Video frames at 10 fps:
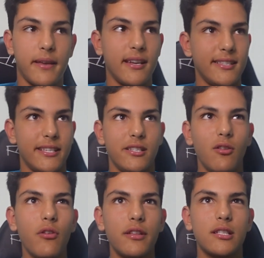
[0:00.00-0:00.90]
because he's
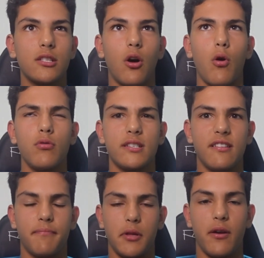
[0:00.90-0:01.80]
not the tallest
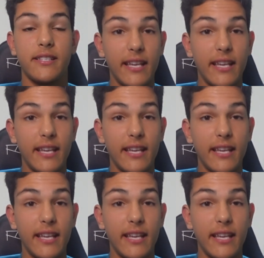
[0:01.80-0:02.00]
of blokes.